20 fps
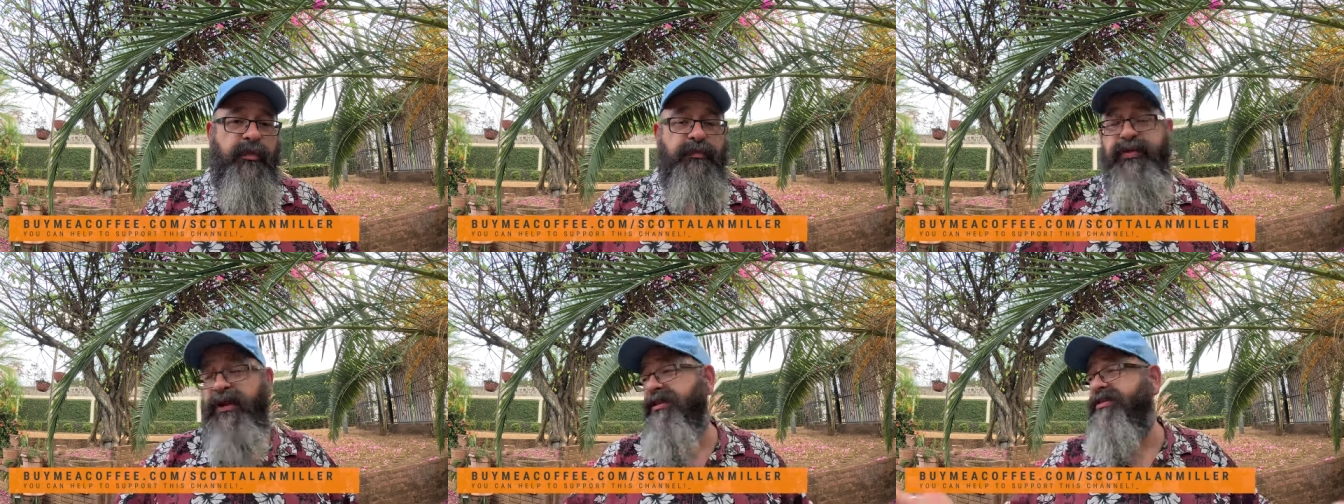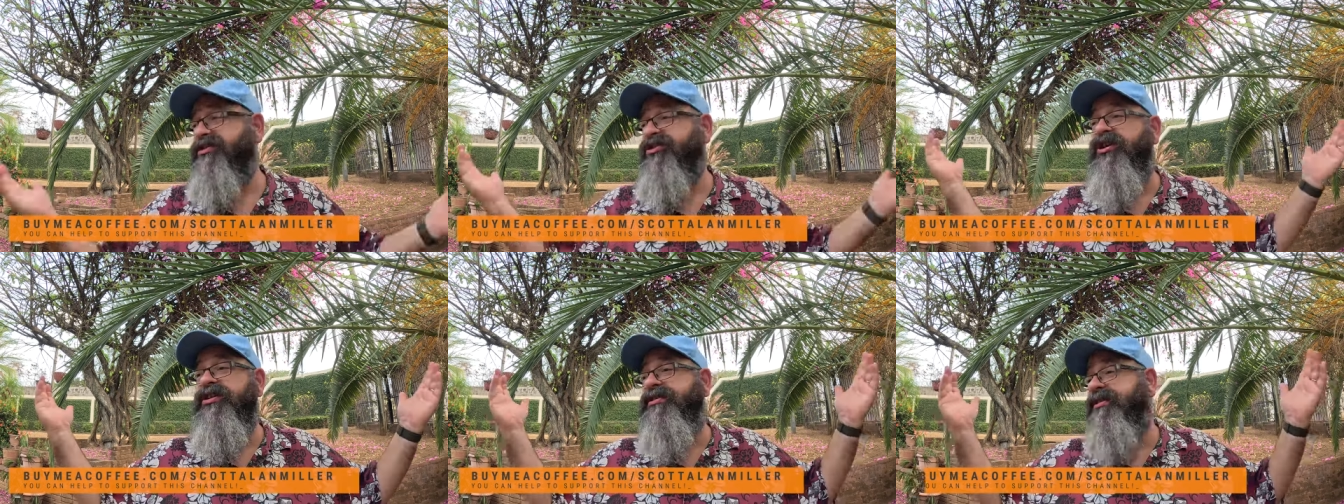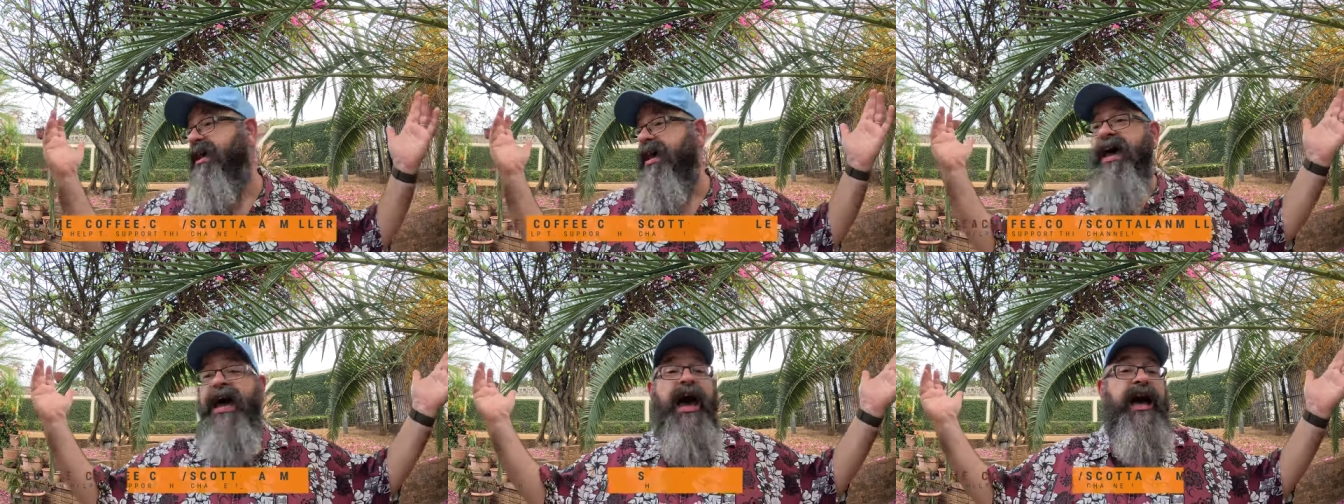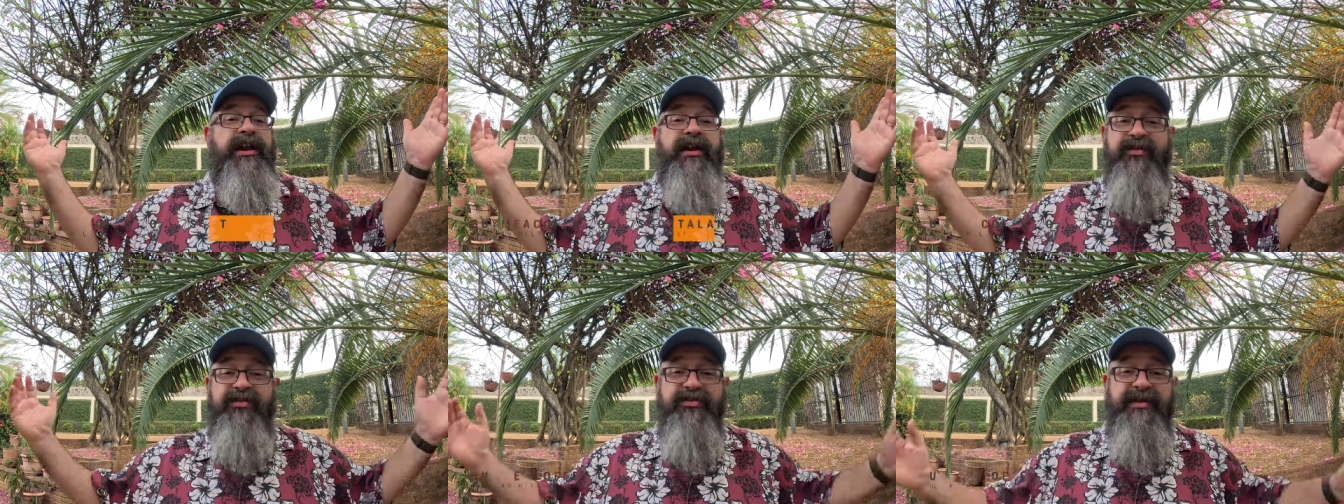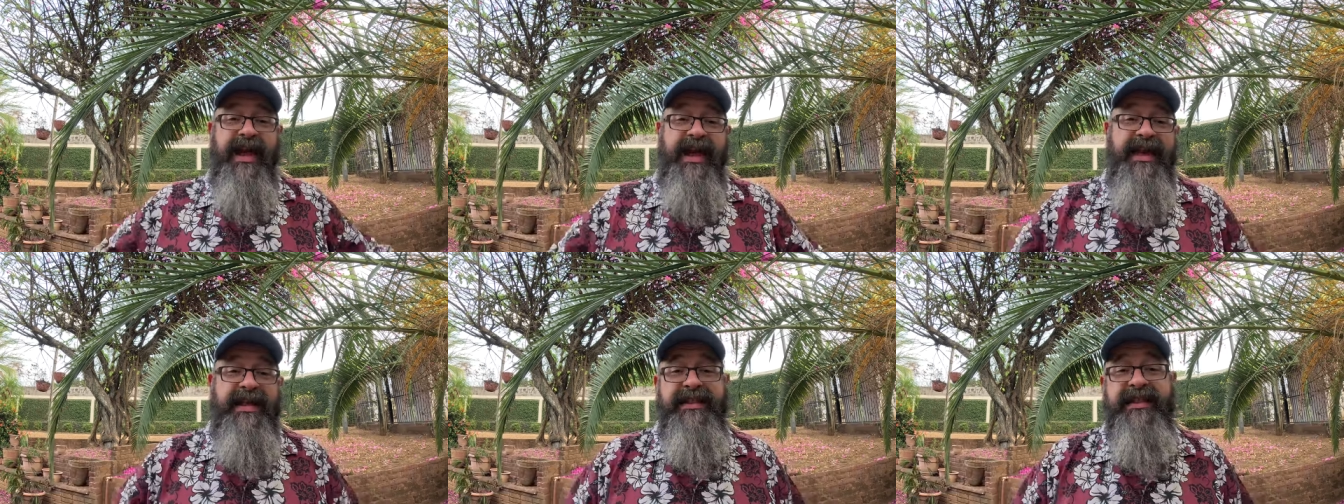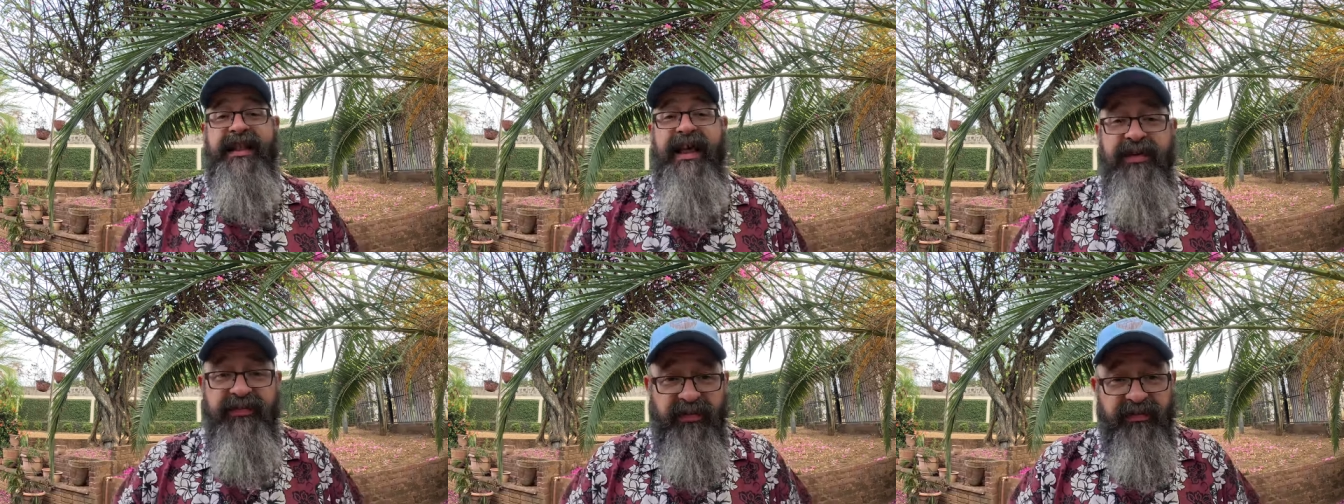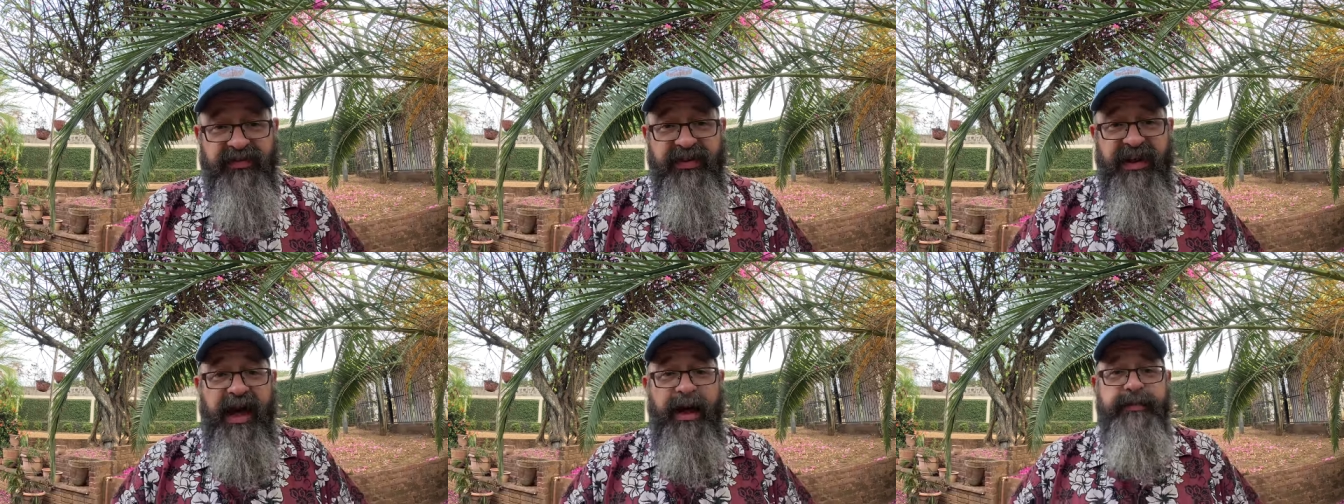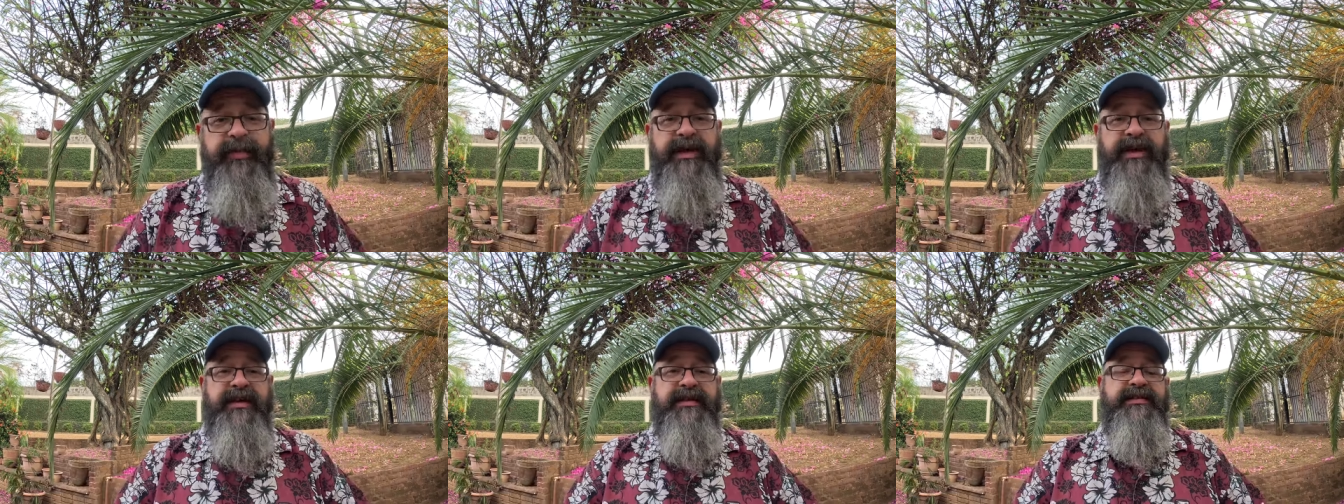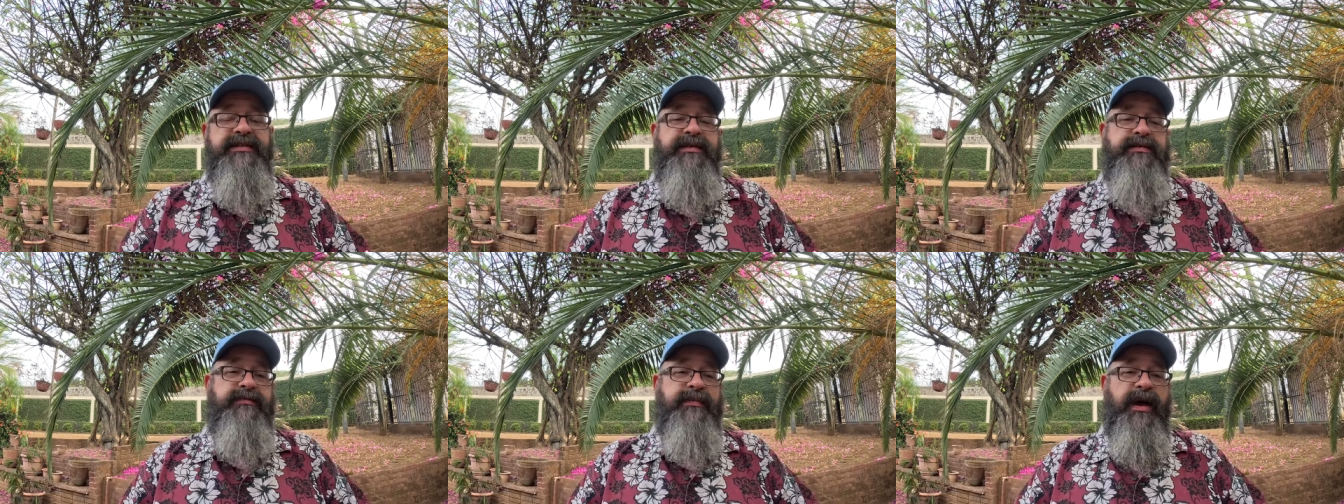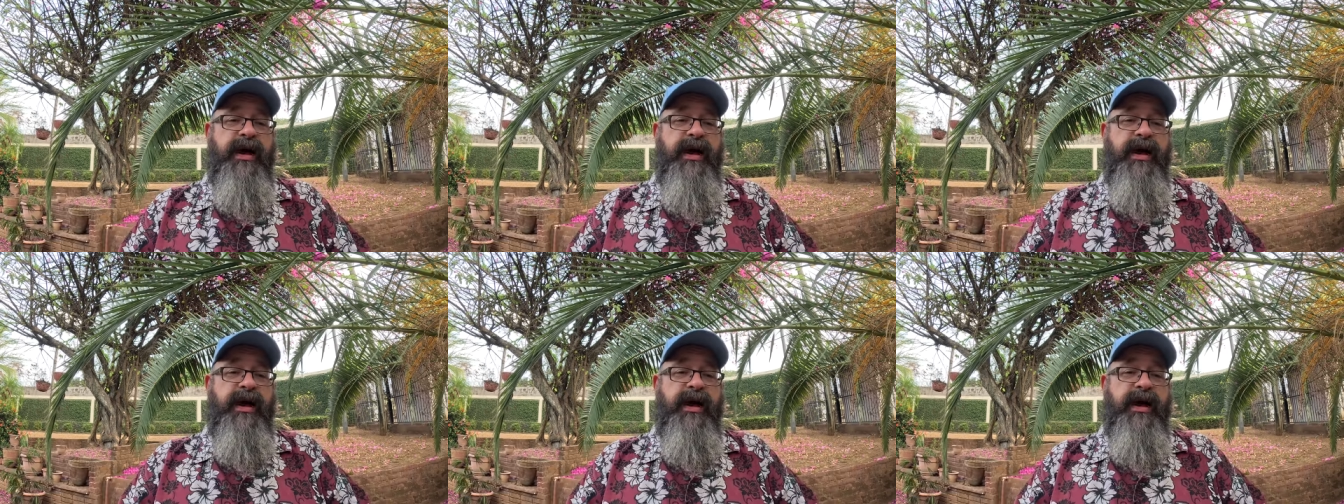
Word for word: Plus just another day in the life of Scott because